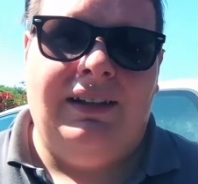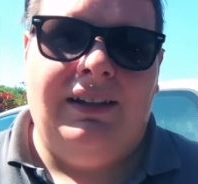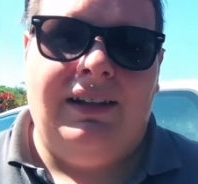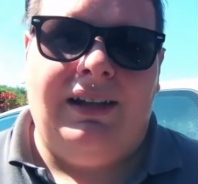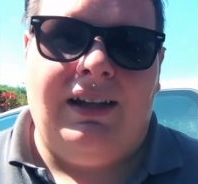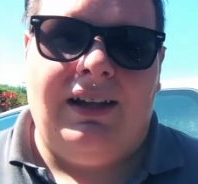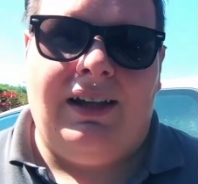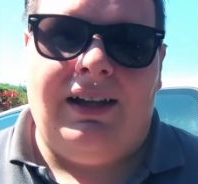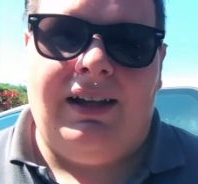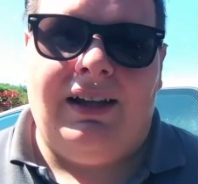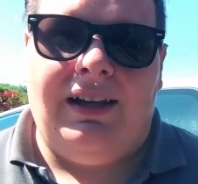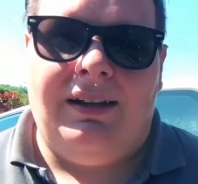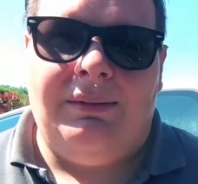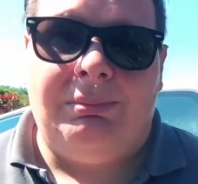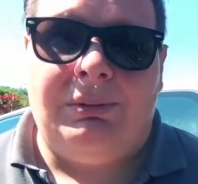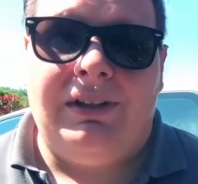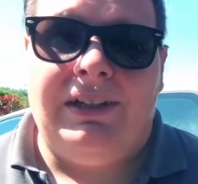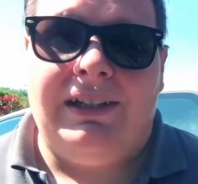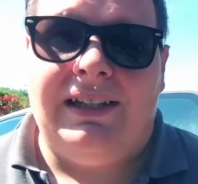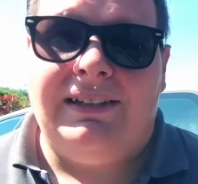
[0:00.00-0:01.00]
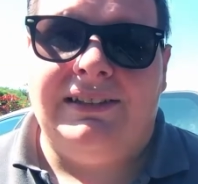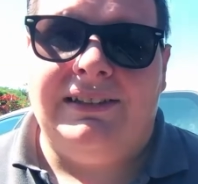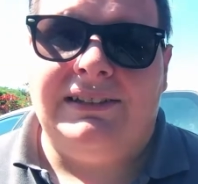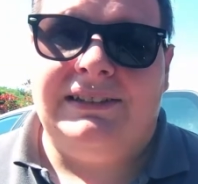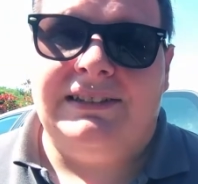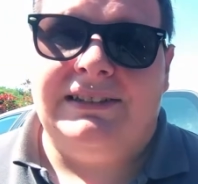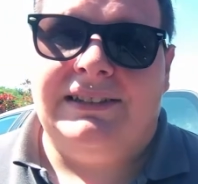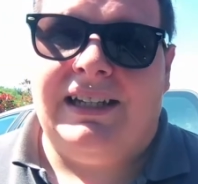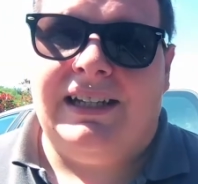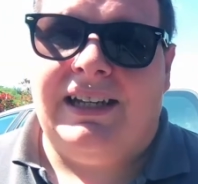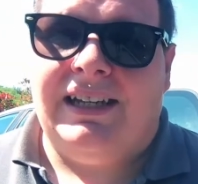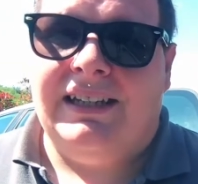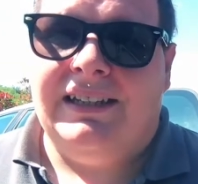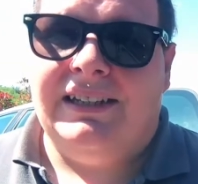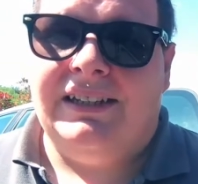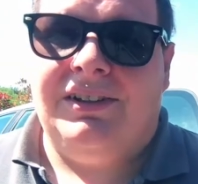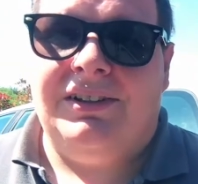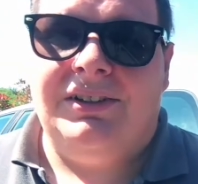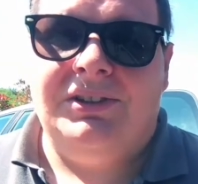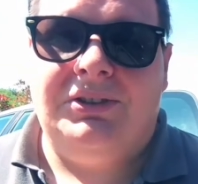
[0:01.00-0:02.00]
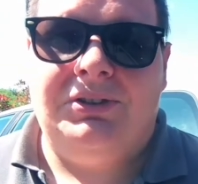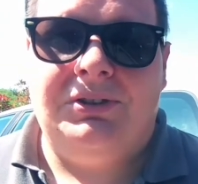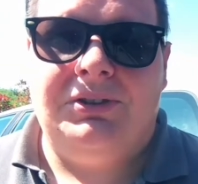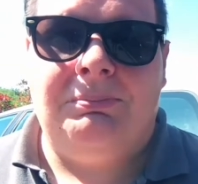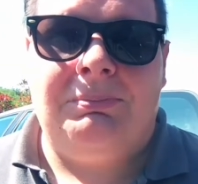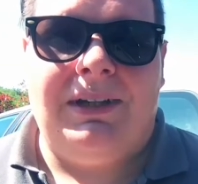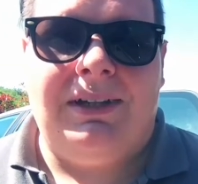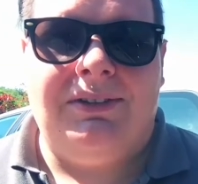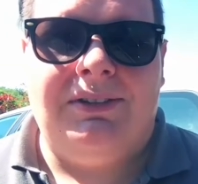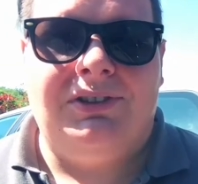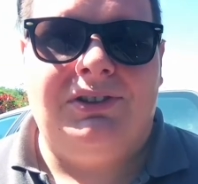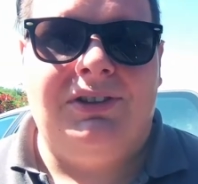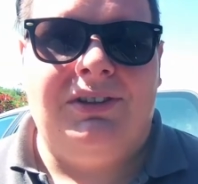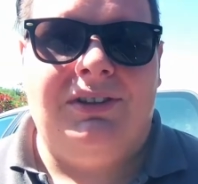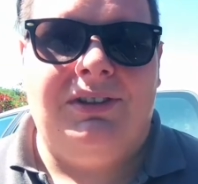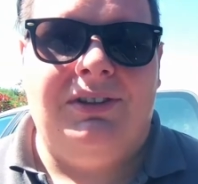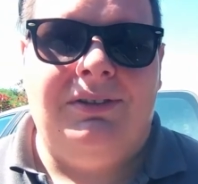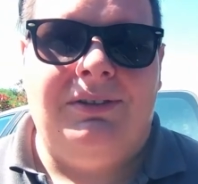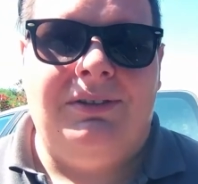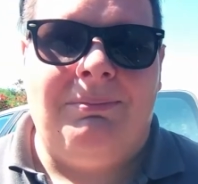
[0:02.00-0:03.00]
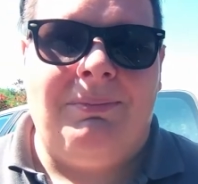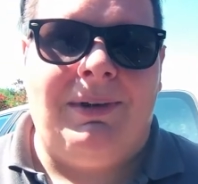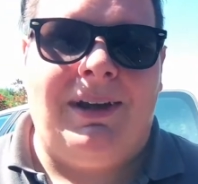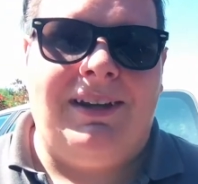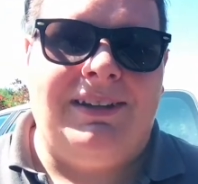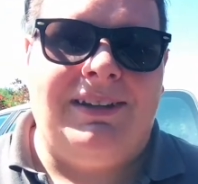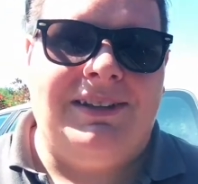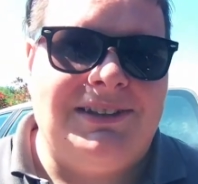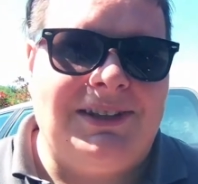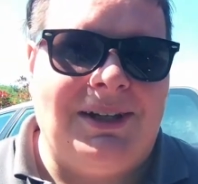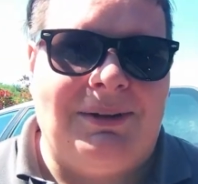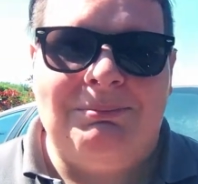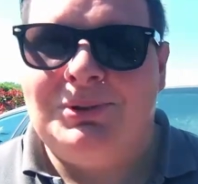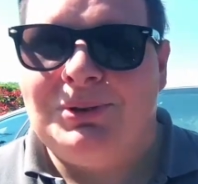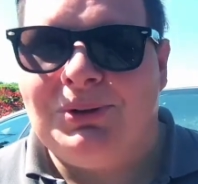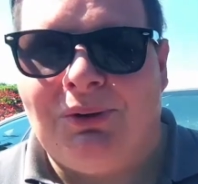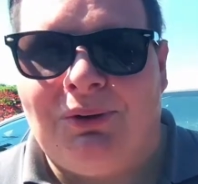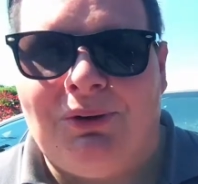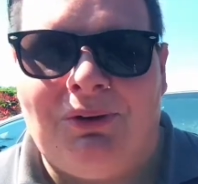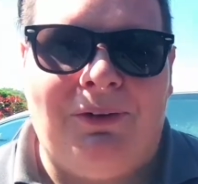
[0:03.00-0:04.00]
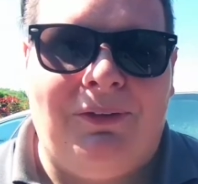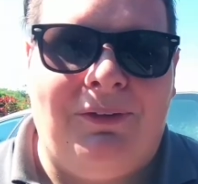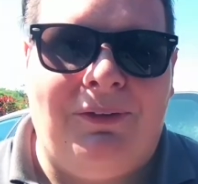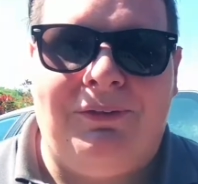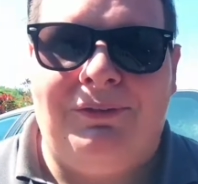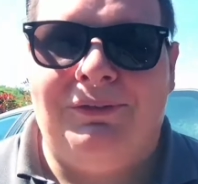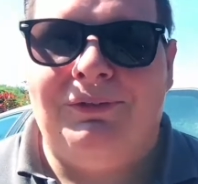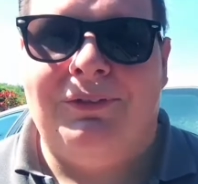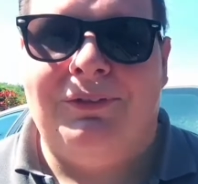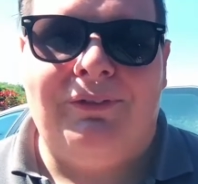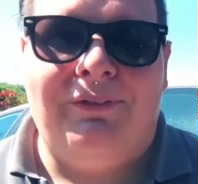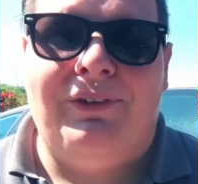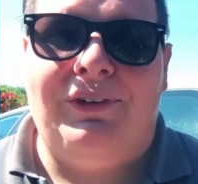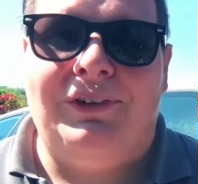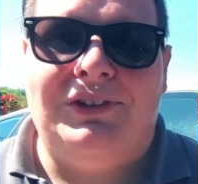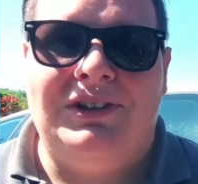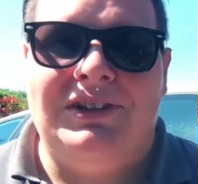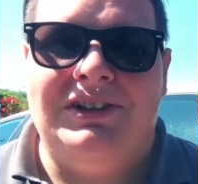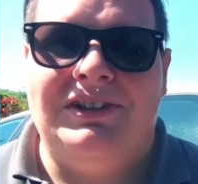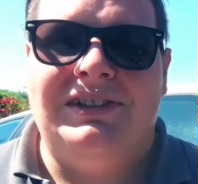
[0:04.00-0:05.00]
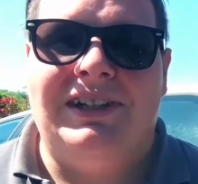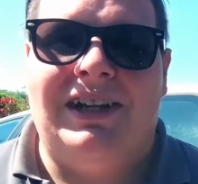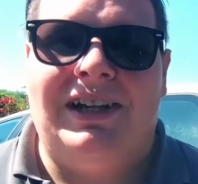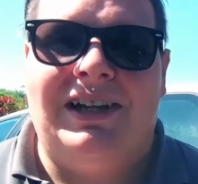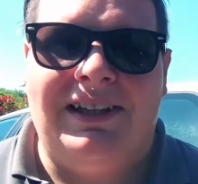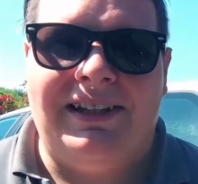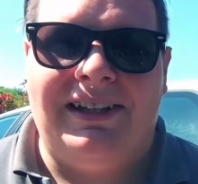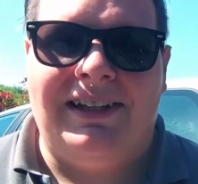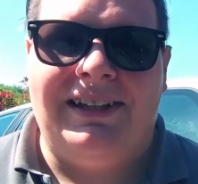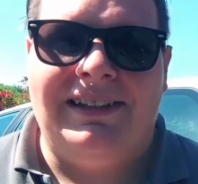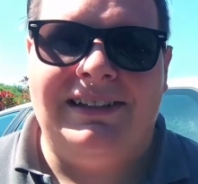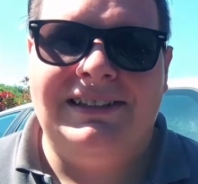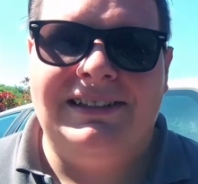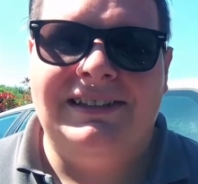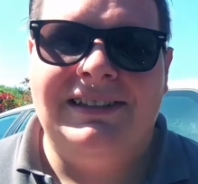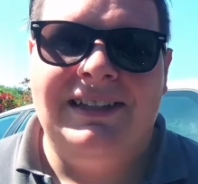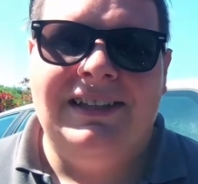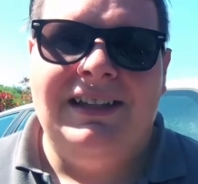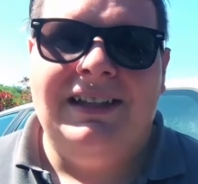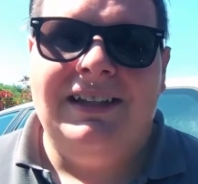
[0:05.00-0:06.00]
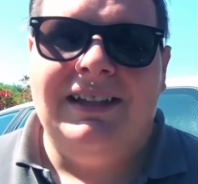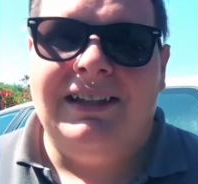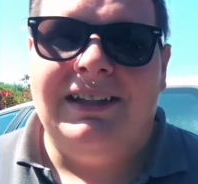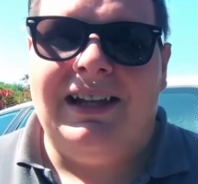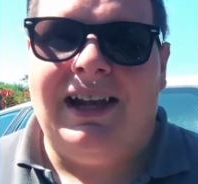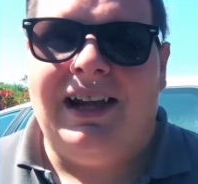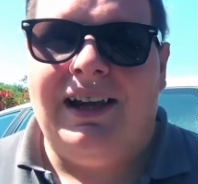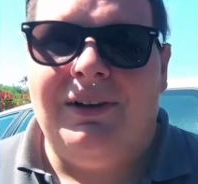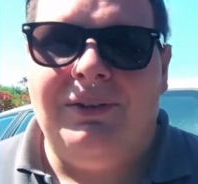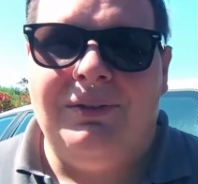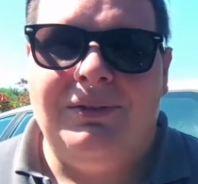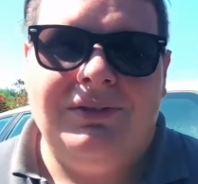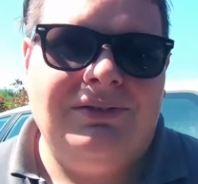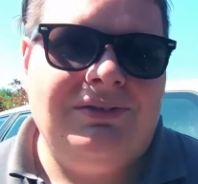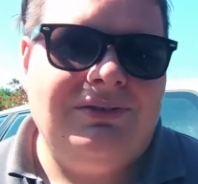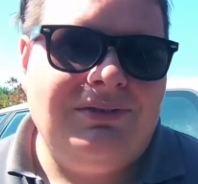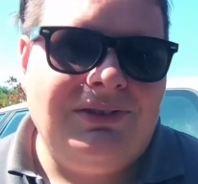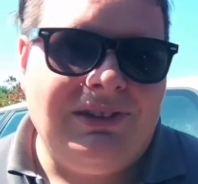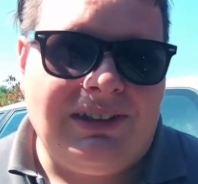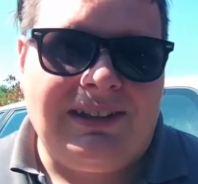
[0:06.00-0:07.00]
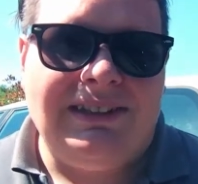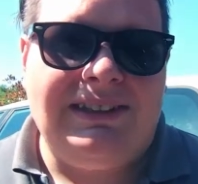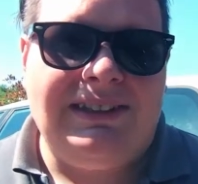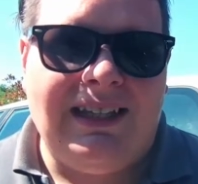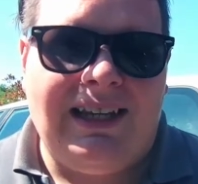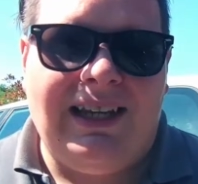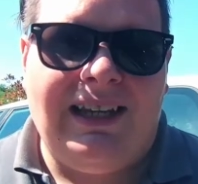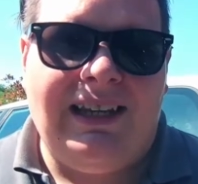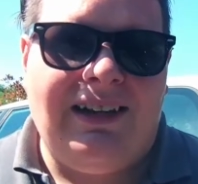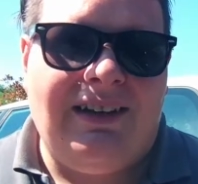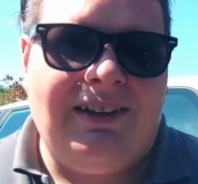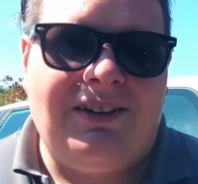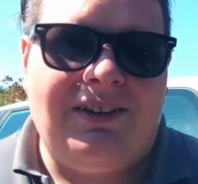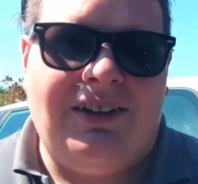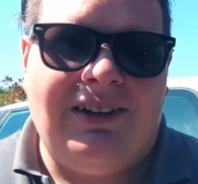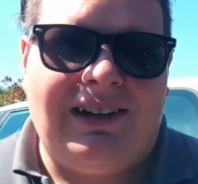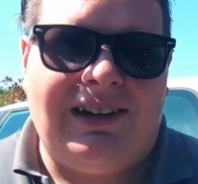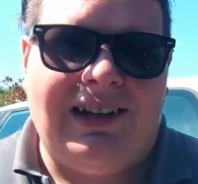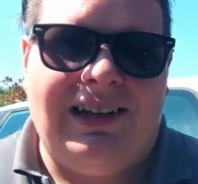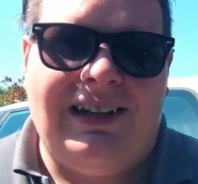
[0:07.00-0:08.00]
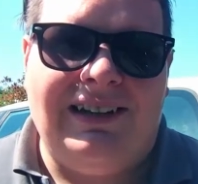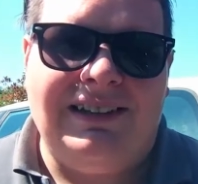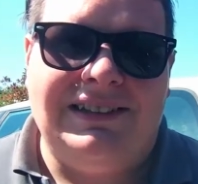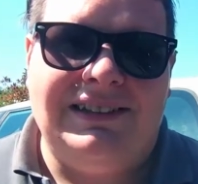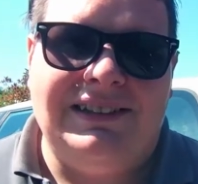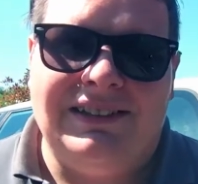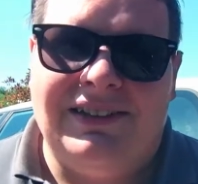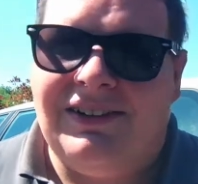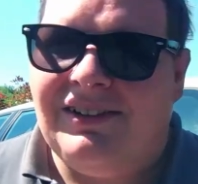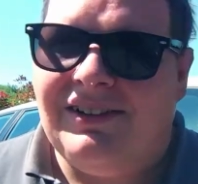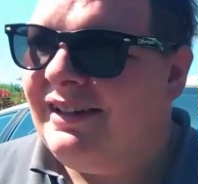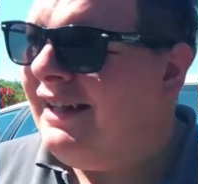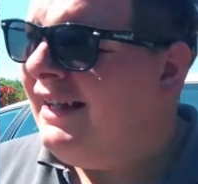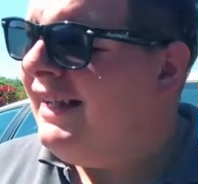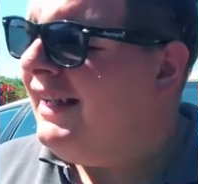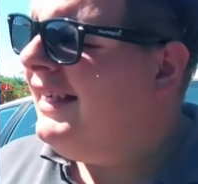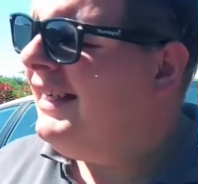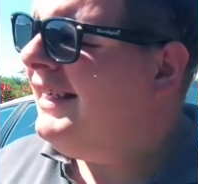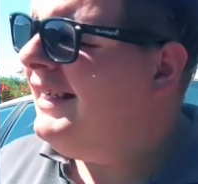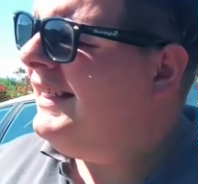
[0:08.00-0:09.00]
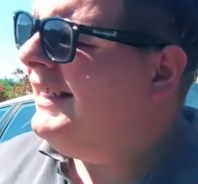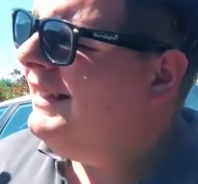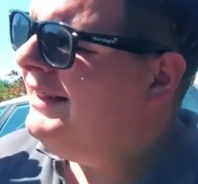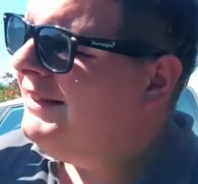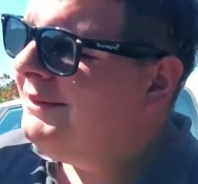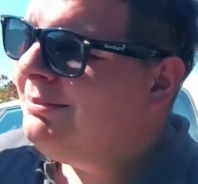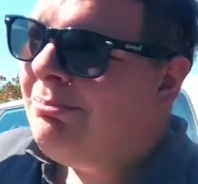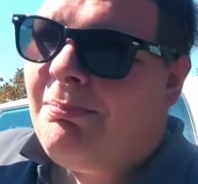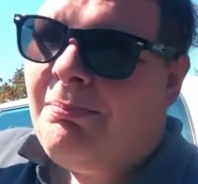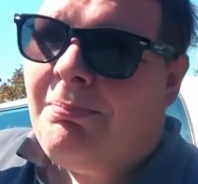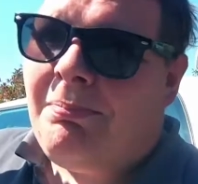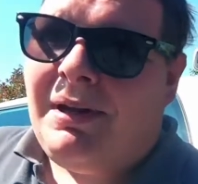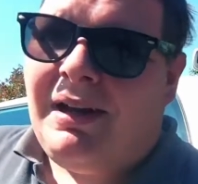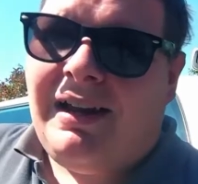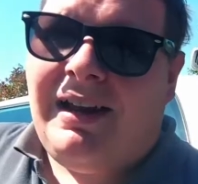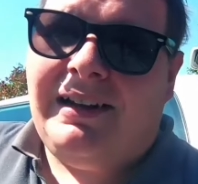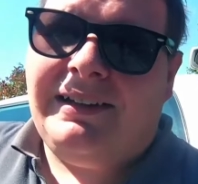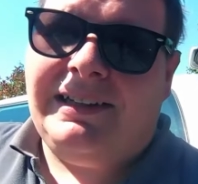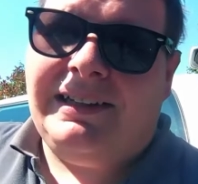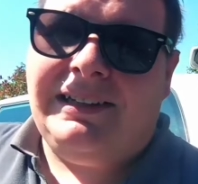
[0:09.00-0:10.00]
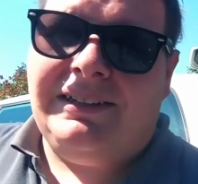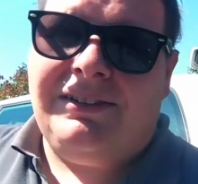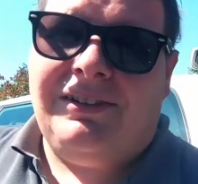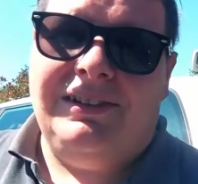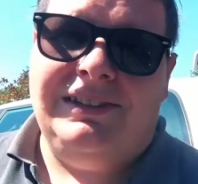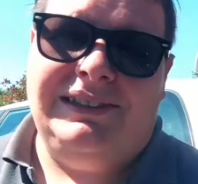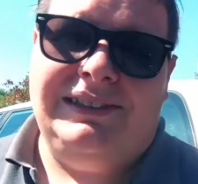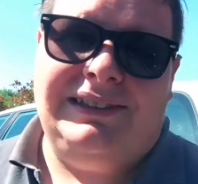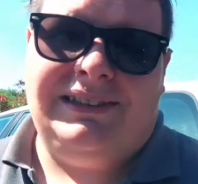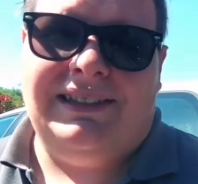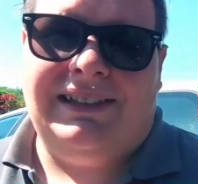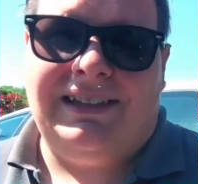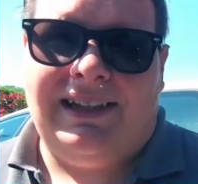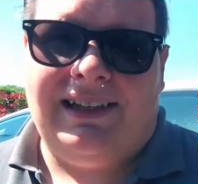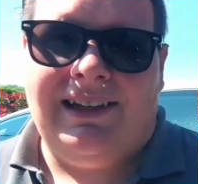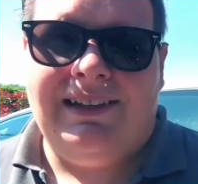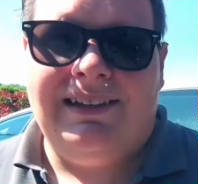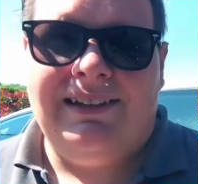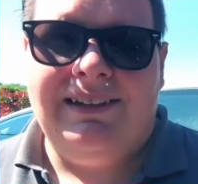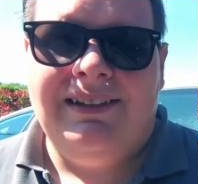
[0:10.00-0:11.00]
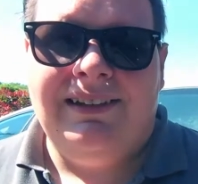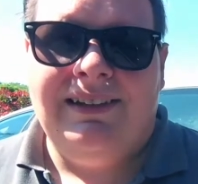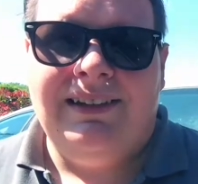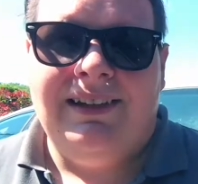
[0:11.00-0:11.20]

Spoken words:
by the end of the day I should be able to make some sort of footage out of this. Now, you can see I've got glasses on. It is bloody nice today.